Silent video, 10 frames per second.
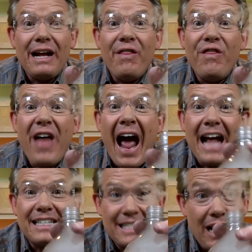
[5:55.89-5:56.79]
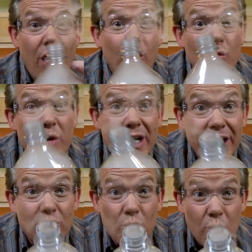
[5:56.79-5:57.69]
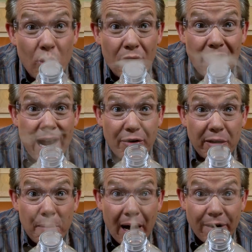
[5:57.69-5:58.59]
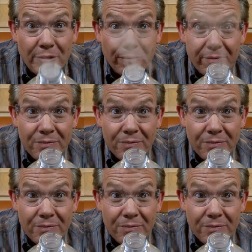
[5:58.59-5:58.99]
And that's a really cool cloud in a bottle.